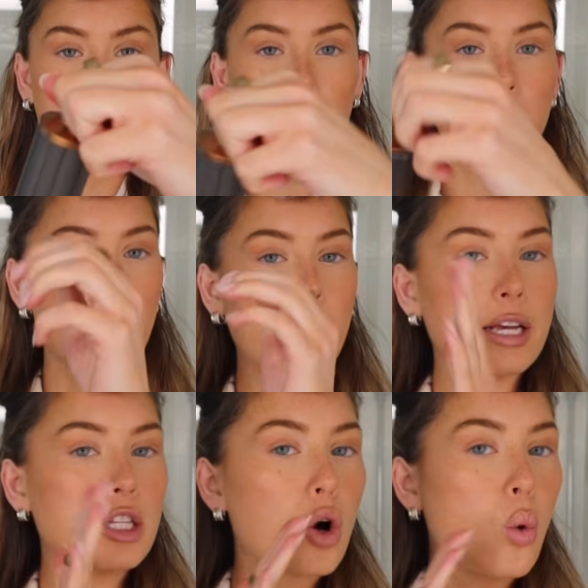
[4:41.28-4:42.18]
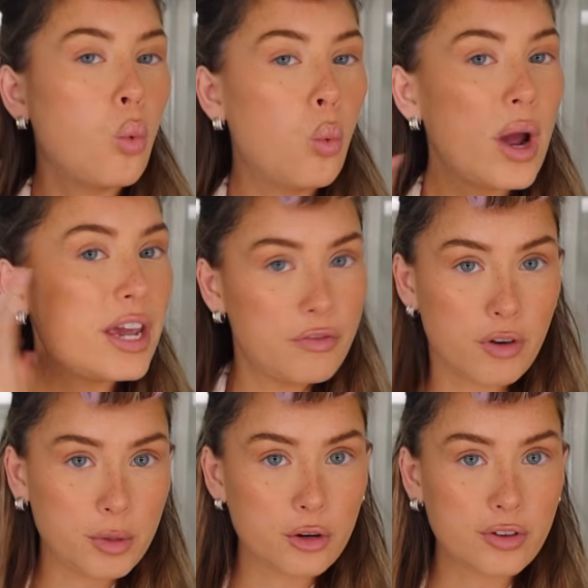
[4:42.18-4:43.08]
that it's away
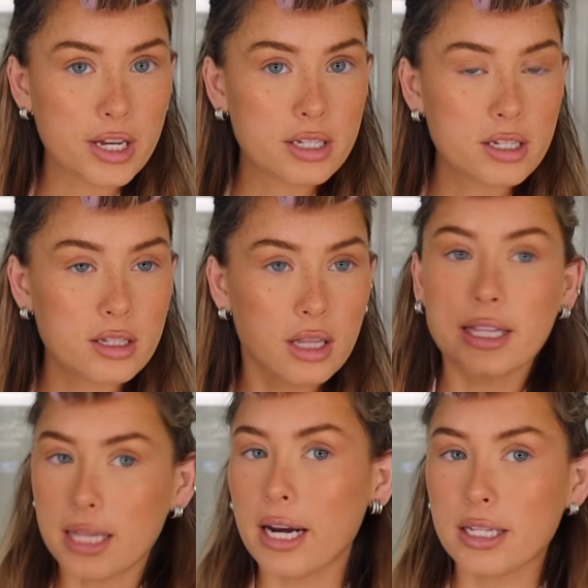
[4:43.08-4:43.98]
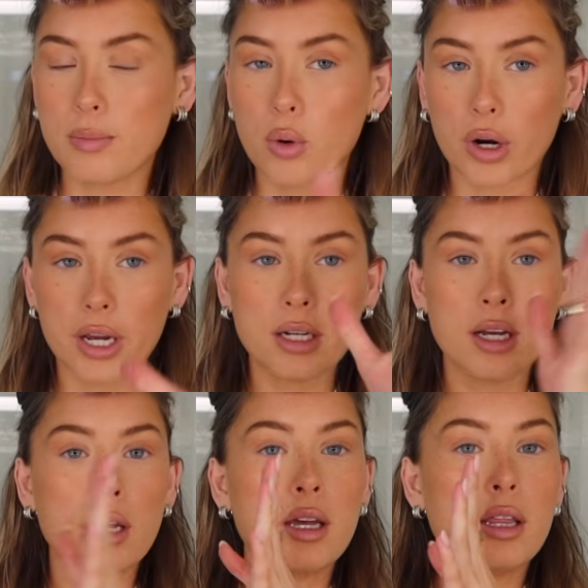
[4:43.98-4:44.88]
from your face. Like, that is important.
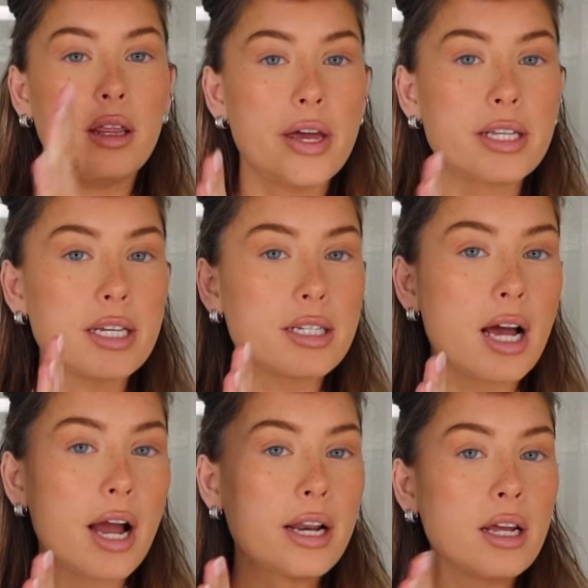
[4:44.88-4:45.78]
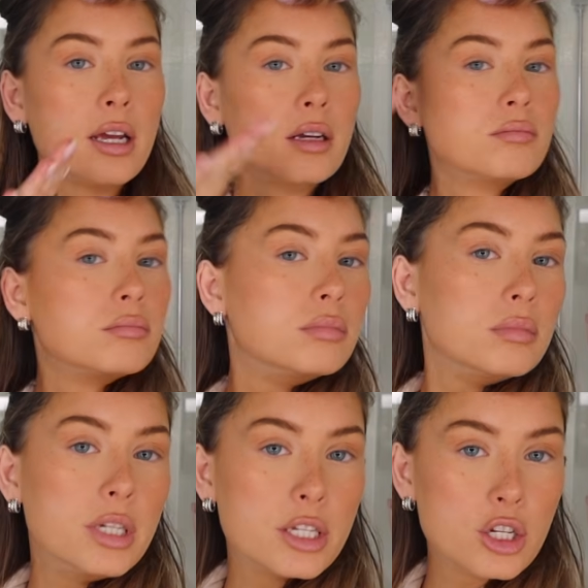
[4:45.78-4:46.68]
This side
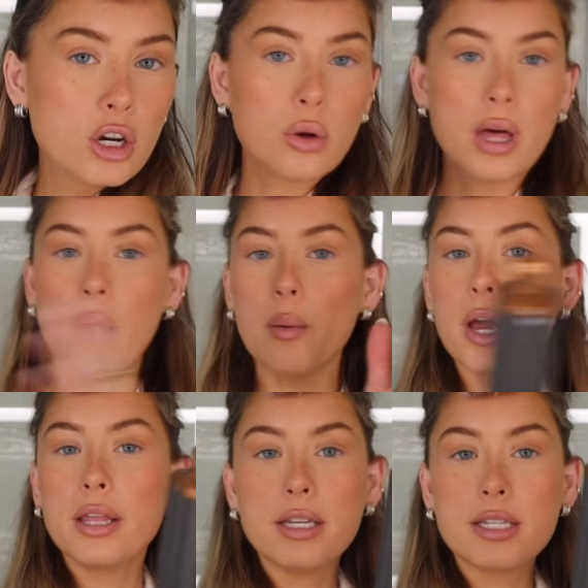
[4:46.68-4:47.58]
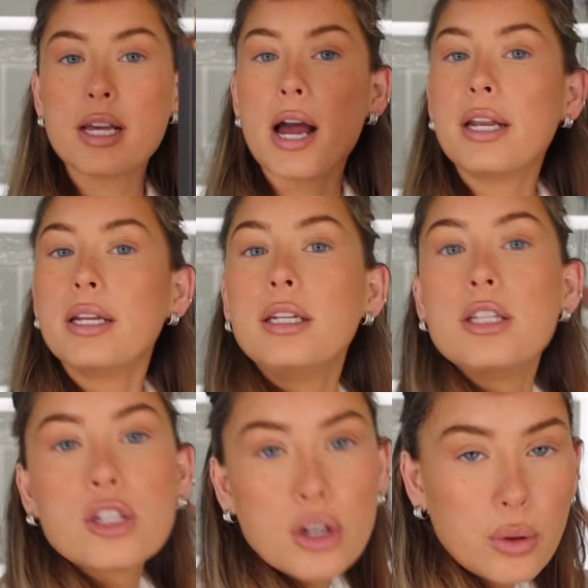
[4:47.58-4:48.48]
needs to go that way, this side
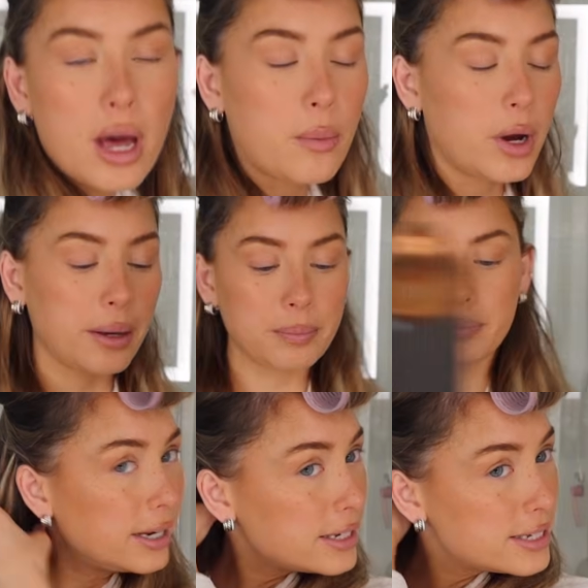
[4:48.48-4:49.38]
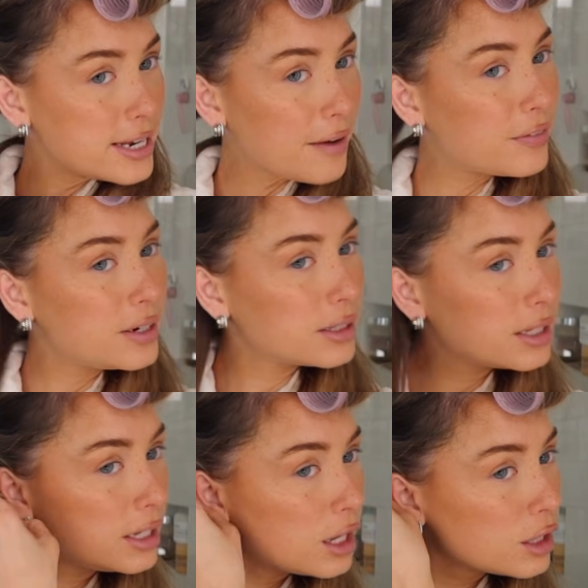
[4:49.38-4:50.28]
needs to go that way. It is
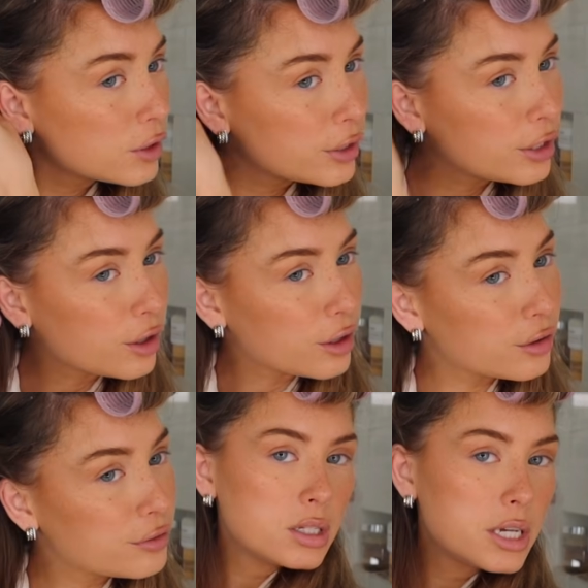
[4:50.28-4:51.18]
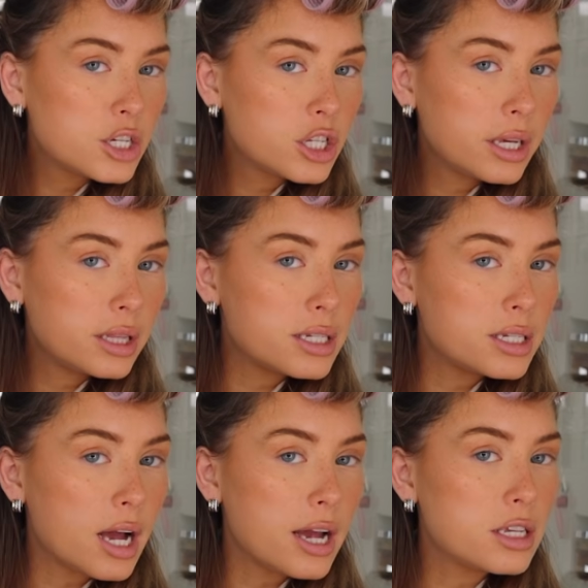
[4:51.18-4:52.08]
definitely a learning curve. A section like this
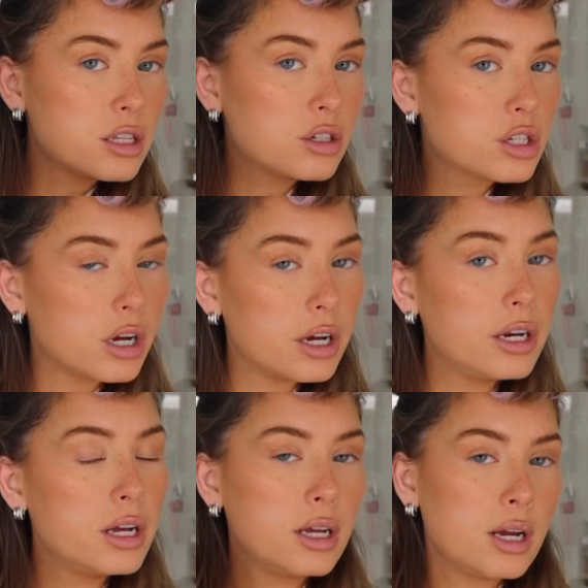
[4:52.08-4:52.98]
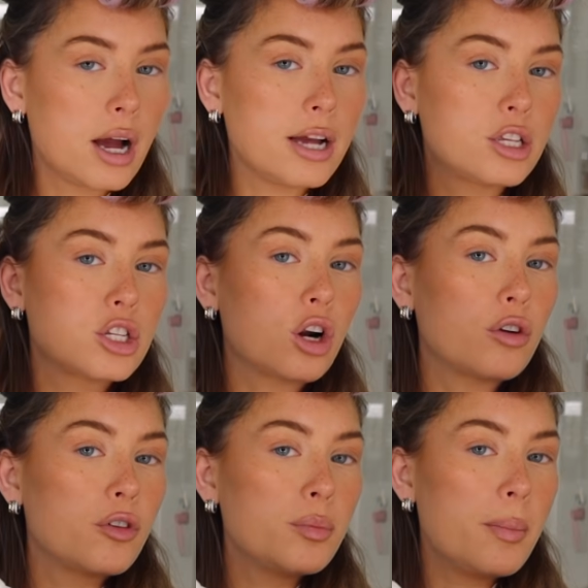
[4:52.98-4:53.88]
size looks good. I
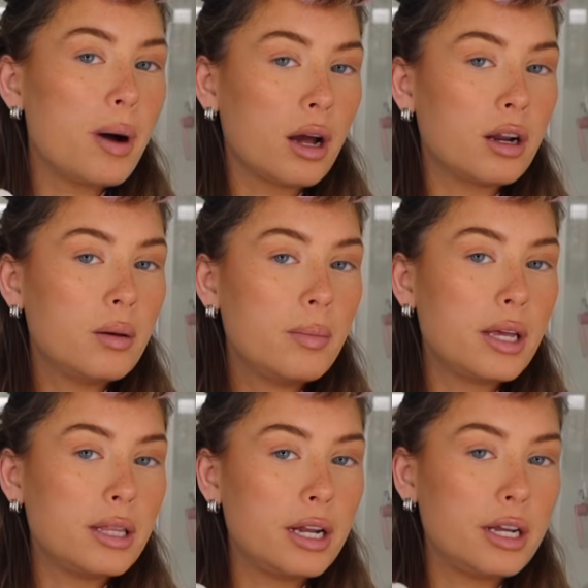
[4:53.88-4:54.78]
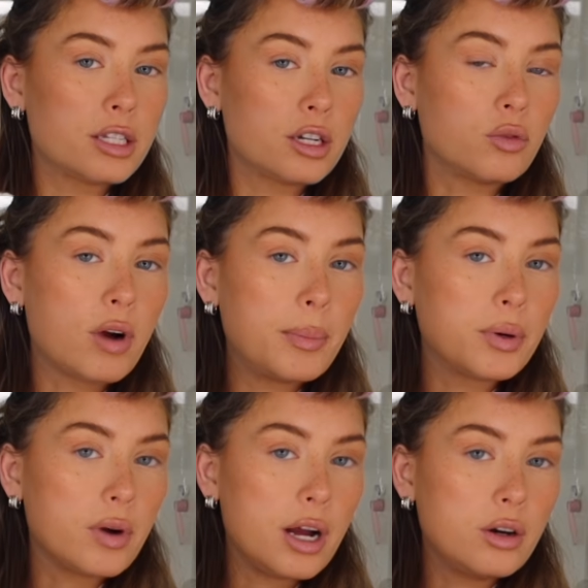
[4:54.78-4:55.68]
start from the bottom and then it's gonna wrap
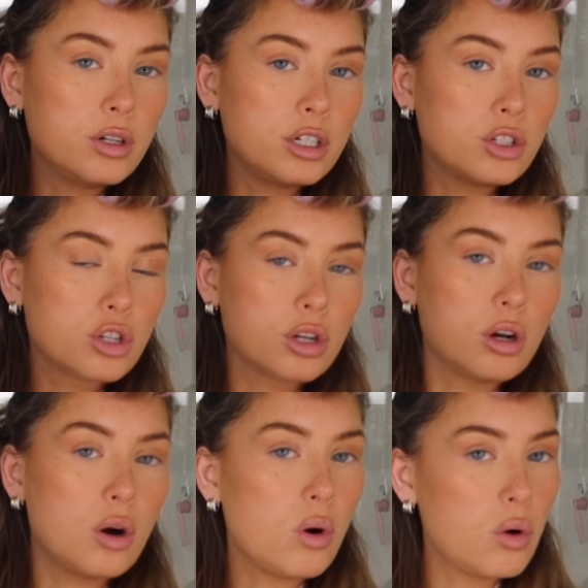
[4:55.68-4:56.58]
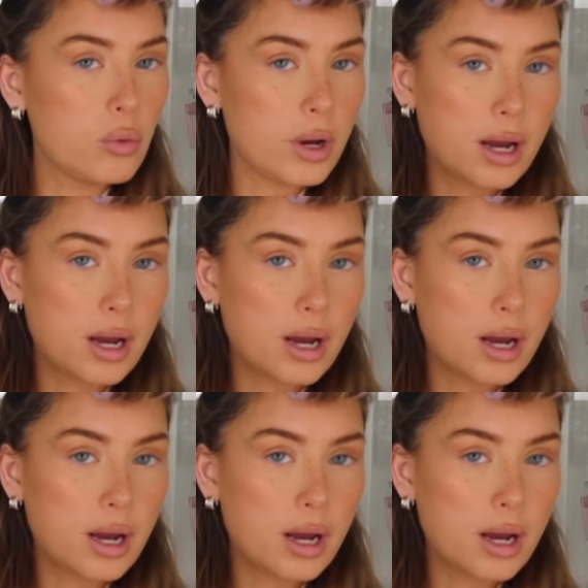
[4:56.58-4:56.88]
around and you're just gonna go all the way